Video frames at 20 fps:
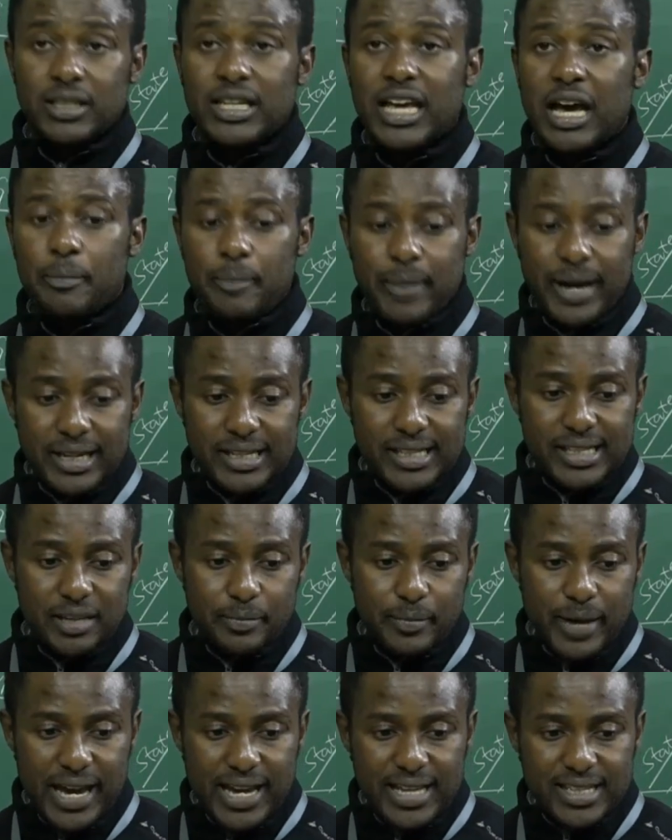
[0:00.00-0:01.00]
that
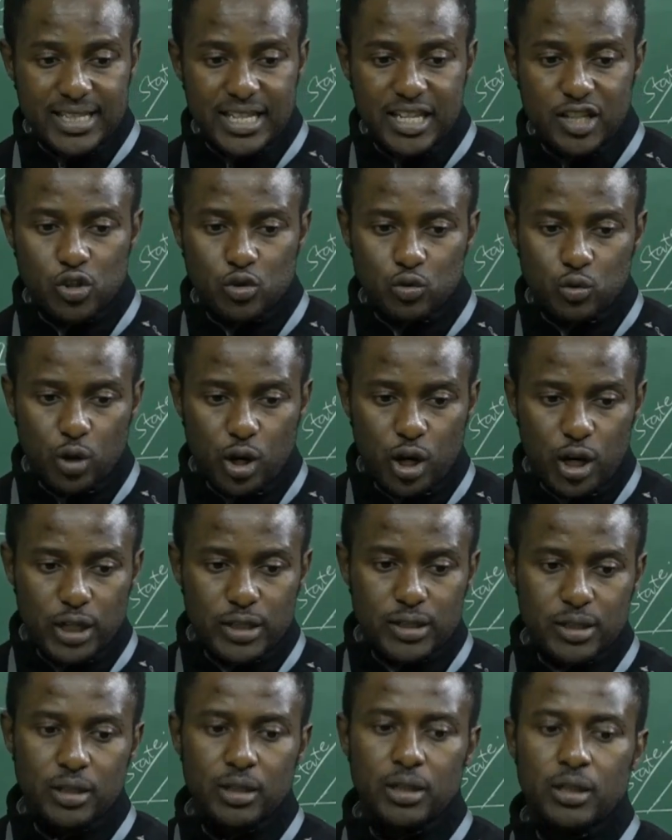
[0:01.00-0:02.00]
maximizes
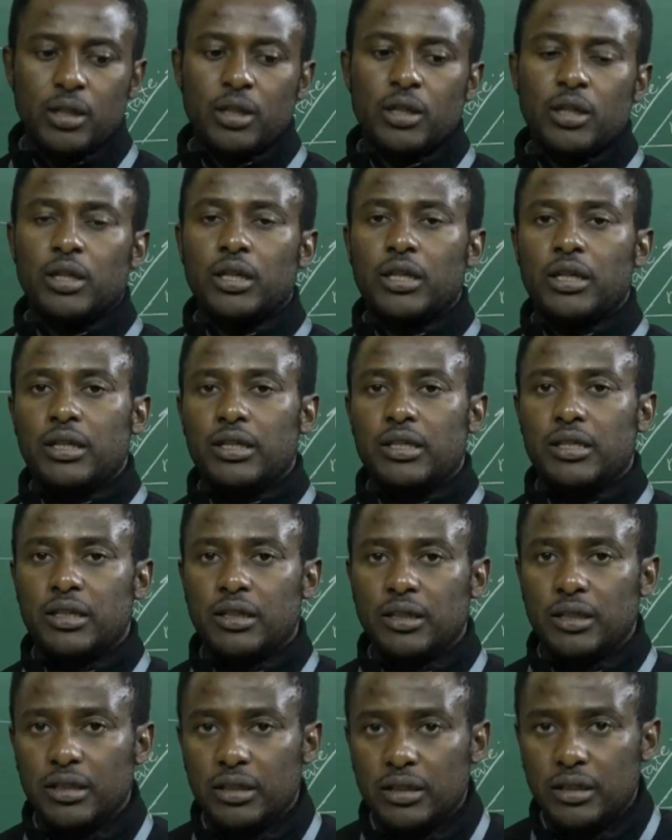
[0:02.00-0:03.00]
what?
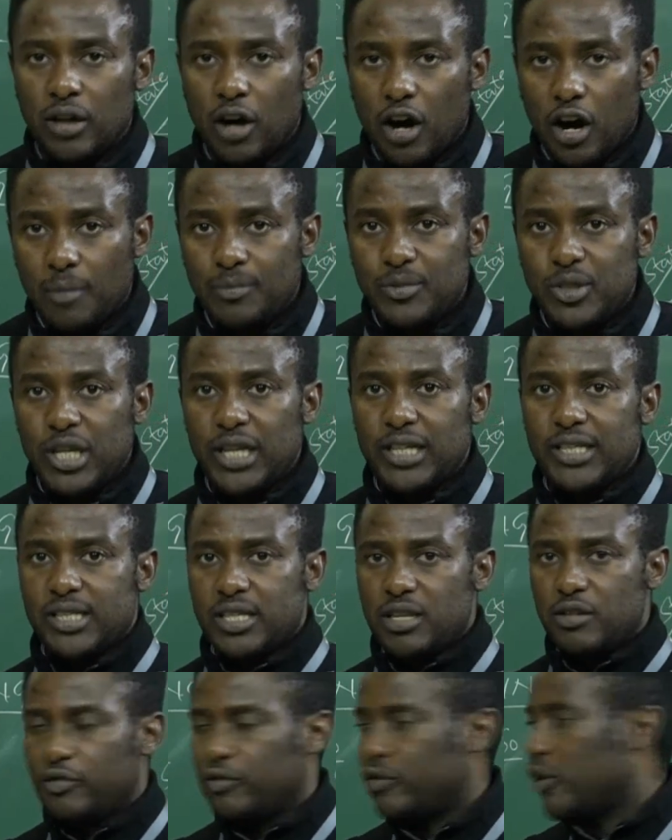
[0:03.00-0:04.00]
The
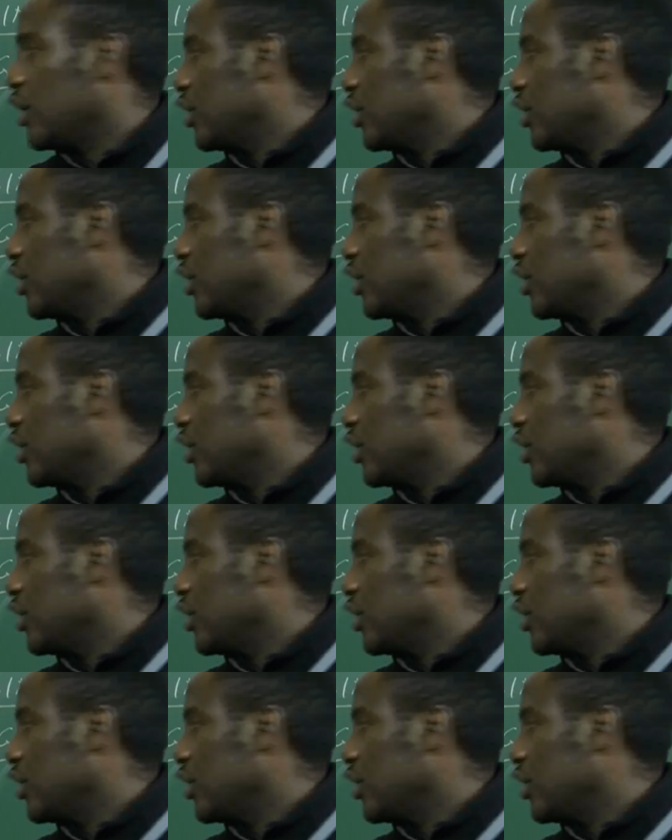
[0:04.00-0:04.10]
objective